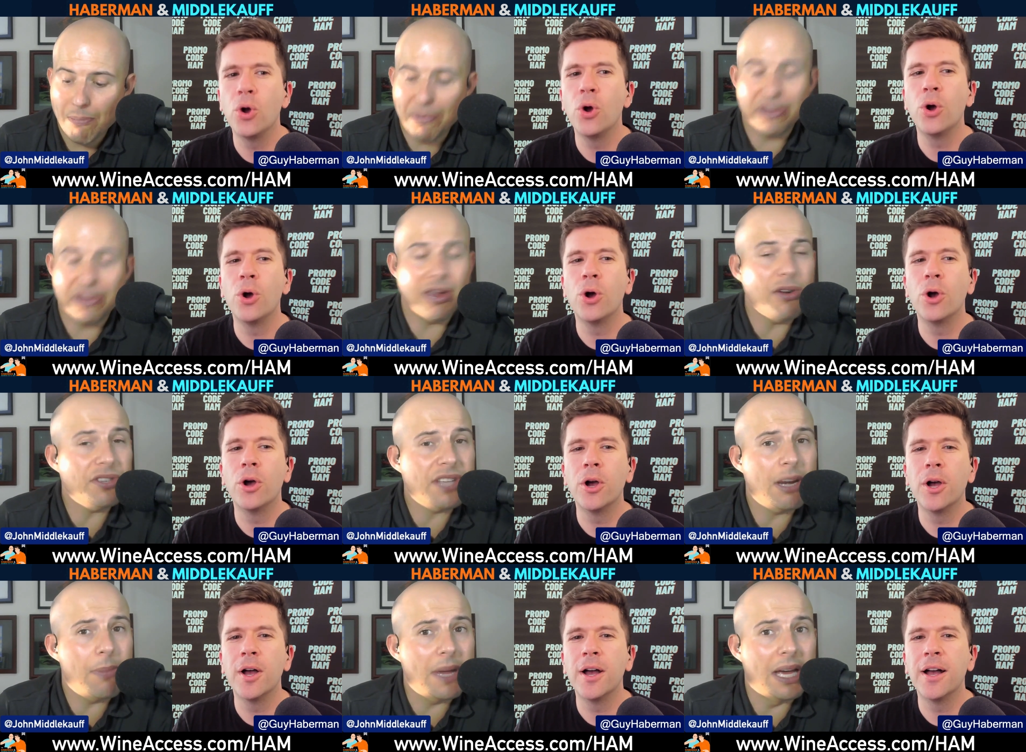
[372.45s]
Speaker 1: But there's
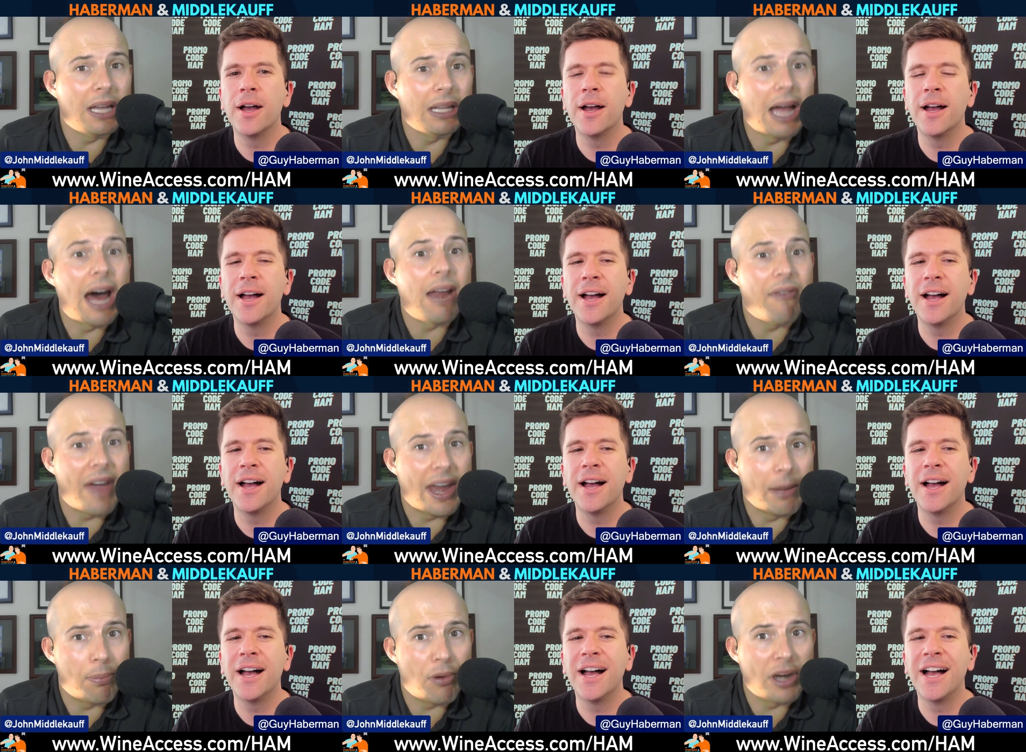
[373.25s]
going to be a lot of
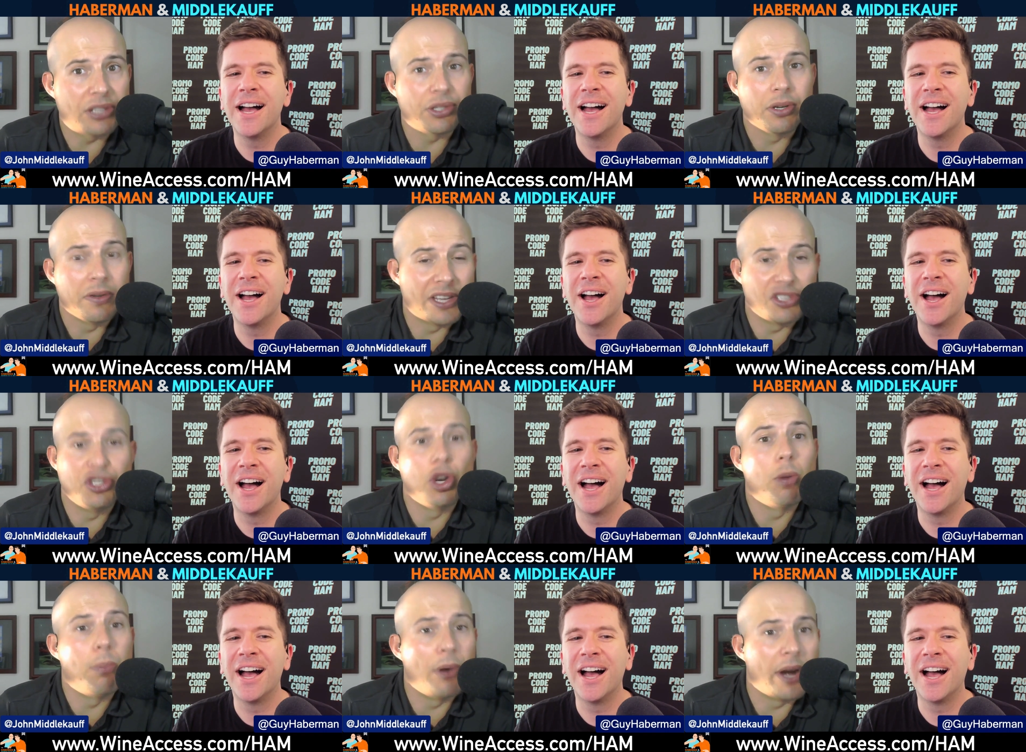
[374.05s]
added pressure, and that's
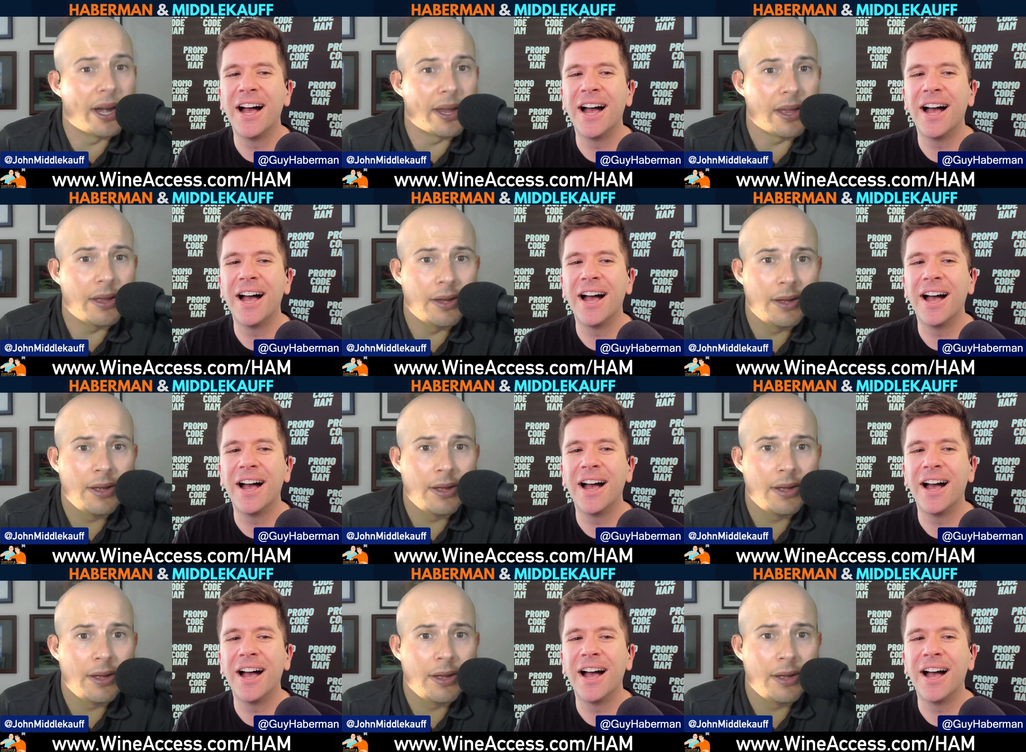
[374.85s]
Joe Brady.